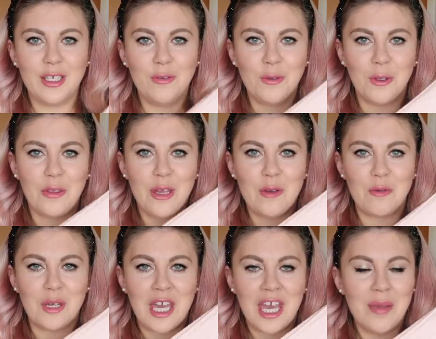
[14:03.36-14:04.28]
I've got a thing
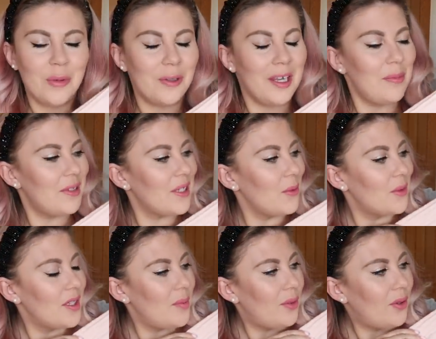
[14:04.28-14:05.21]
for cable knit, because I
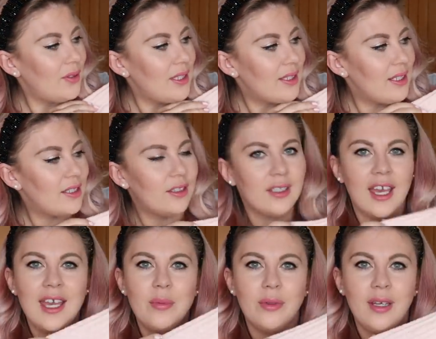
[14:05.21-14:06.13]
also bought this little
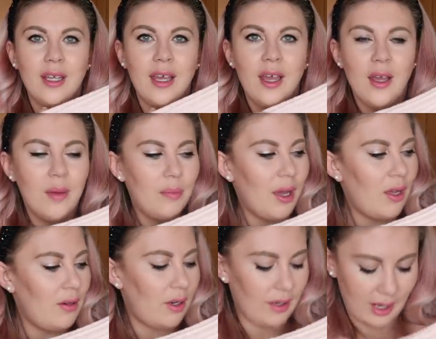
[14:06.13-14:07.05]
cable knit
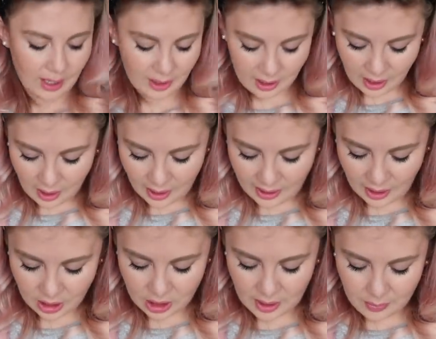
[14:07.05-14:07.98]
polo neck. I
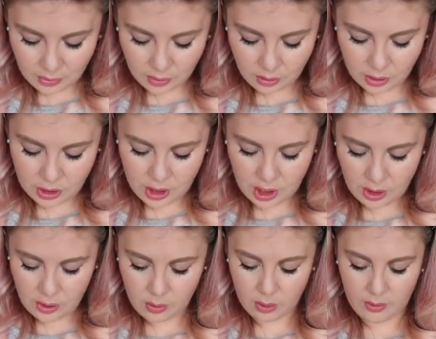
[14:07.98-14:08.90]
actually bought
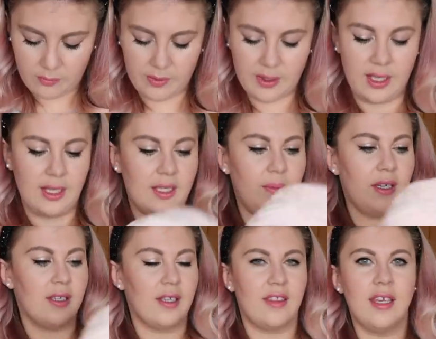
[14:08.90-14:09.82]
two of these
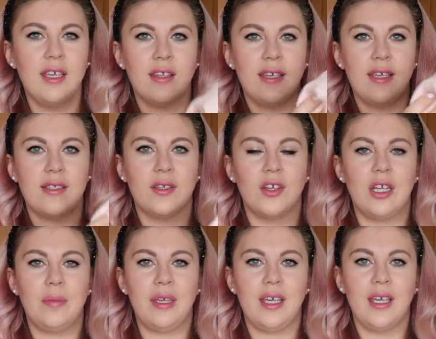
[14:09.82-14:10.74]
because I think these are going
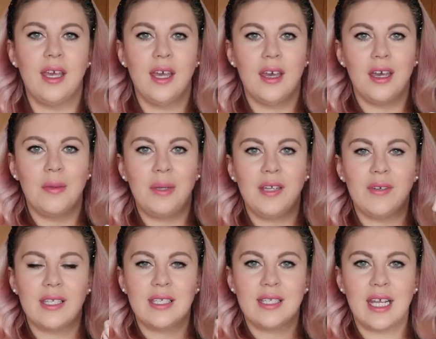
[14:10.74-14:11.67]
to be a bit of
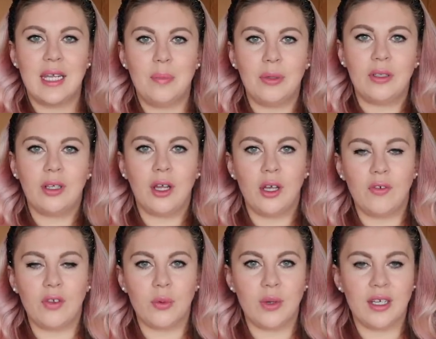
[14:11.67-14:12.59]
a staple
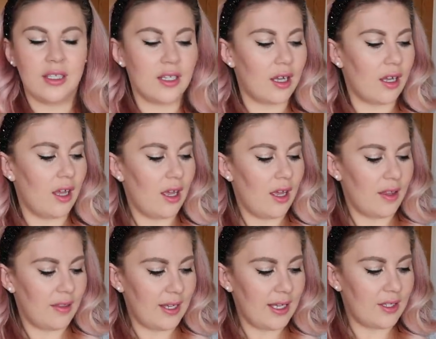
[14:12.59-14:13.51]
over the winter.
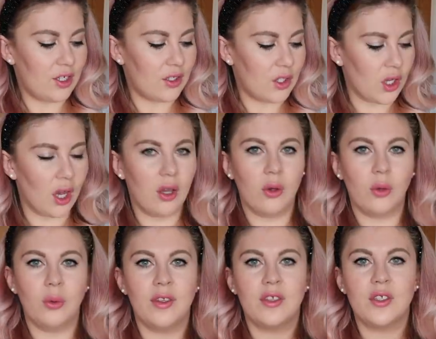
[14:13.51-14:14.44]
These just go
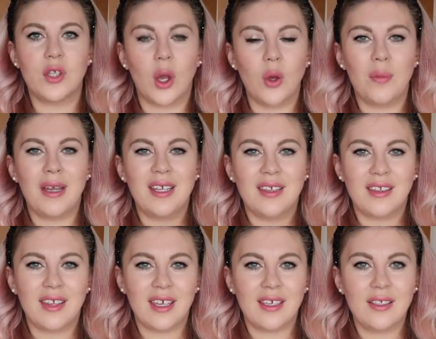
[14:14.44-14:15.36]
with so many
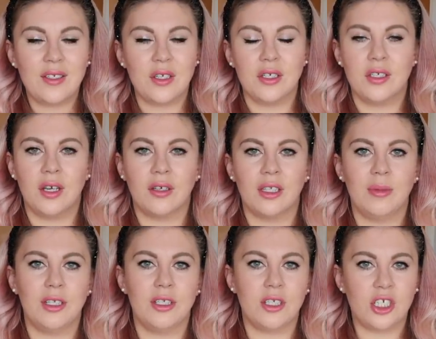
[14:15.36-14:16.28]
things. You can tuck
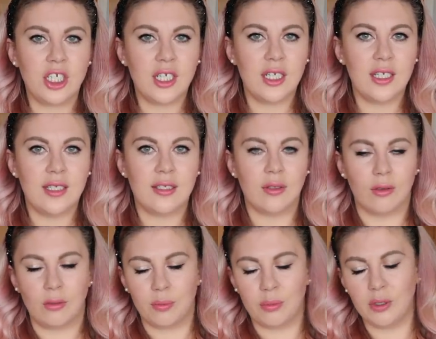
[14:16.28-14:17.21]
them into jeans,
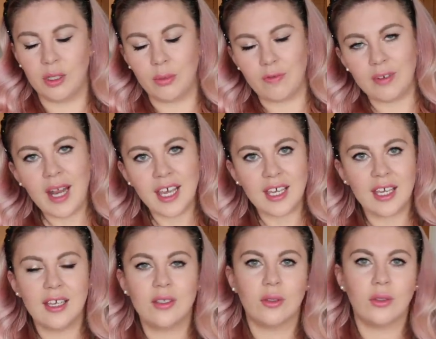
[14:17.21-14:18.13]
or put them with
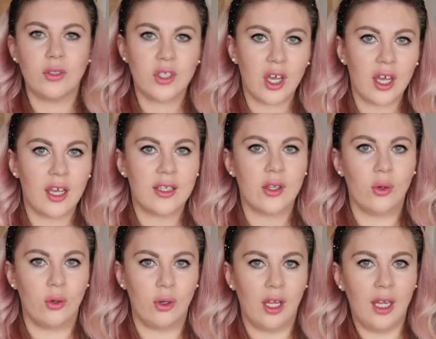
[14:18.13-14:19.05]
leggings or skirts
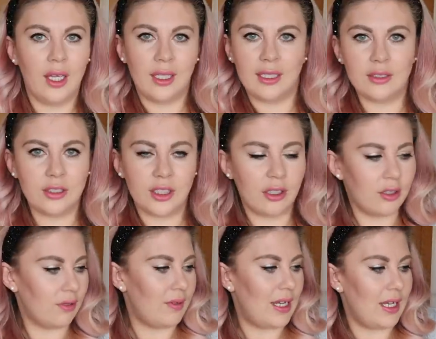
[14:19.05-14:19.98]
or little
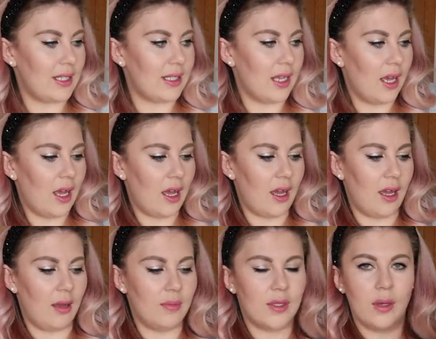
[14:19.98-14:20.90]
dungarees.
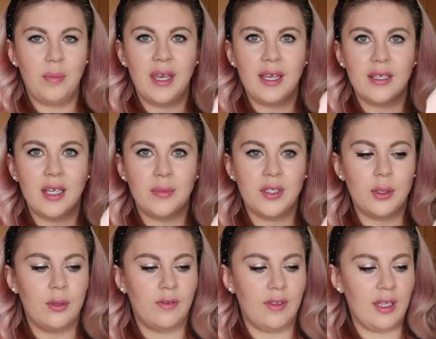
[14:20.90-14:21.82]
Um, so I picked up
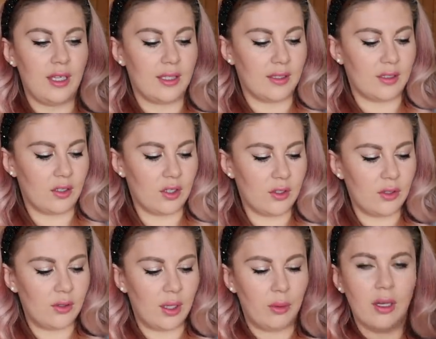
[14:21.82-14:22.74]
two of these because I just
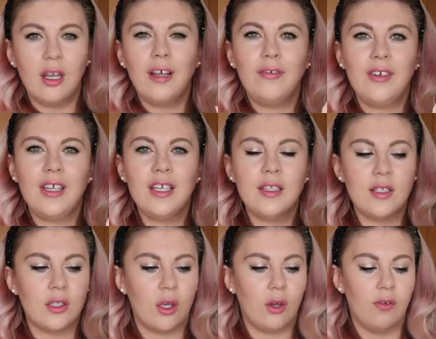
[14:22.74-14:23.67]
thought they were lovely and
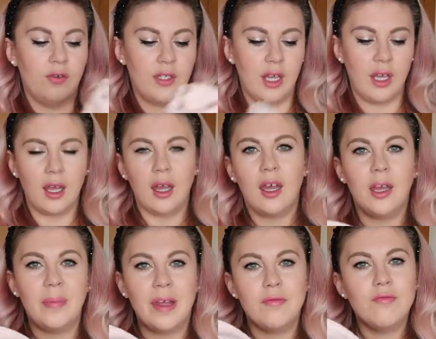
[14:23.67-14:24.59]
soft.
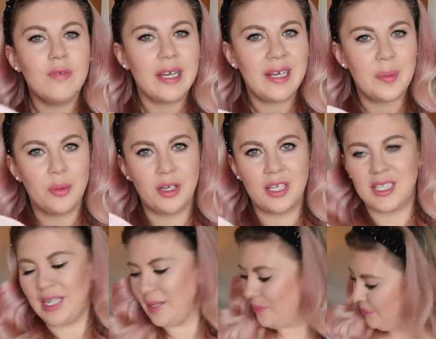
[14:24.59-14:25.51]
Um, and really
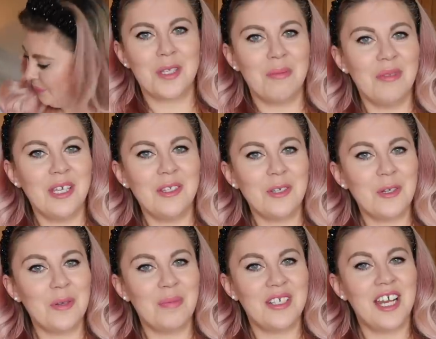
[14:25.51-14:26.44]
pretty. Something that
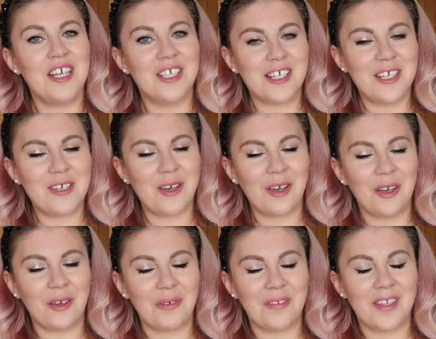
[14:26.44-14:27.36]
could potentially
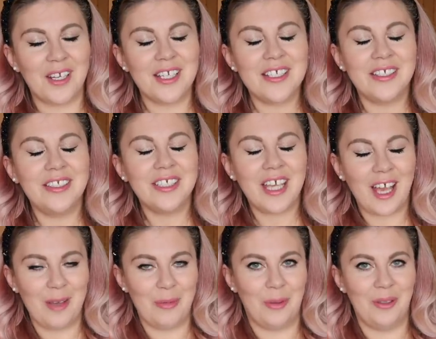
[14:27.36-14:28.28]
go with the little
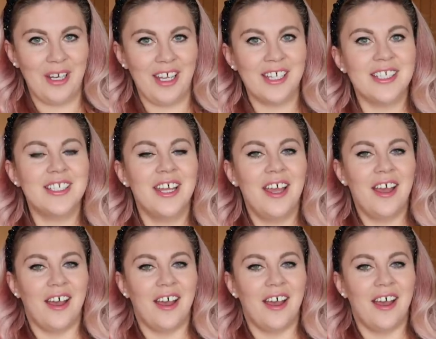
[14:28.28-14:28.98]
cable knit